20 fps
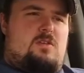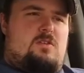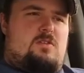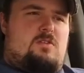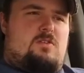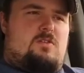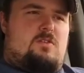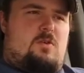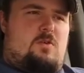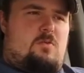
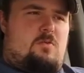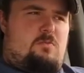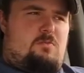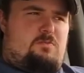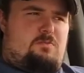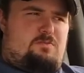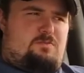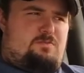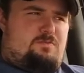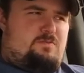So
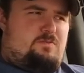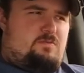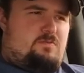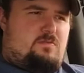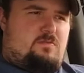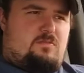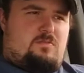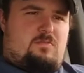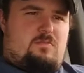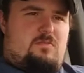
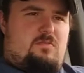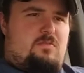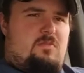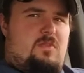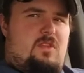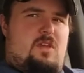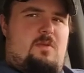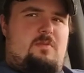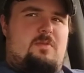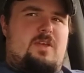
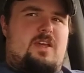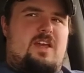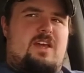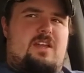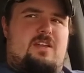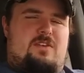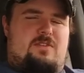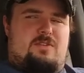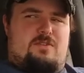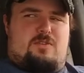I've been
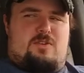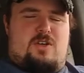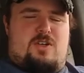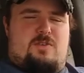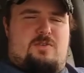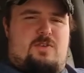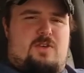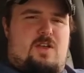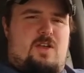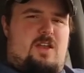kind of trying
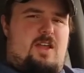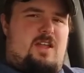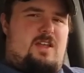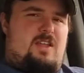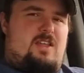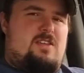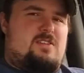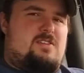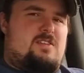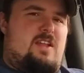to figure out
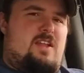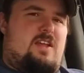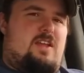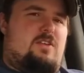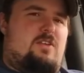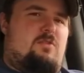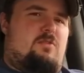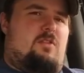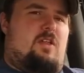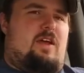ideas that I can
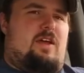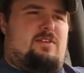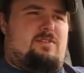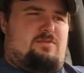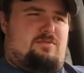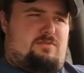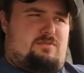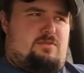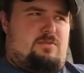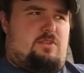do, like
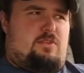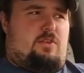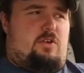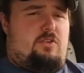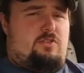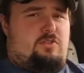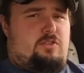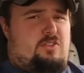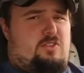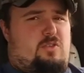
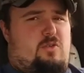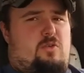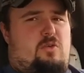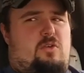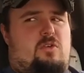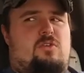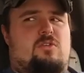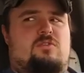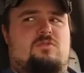grocery store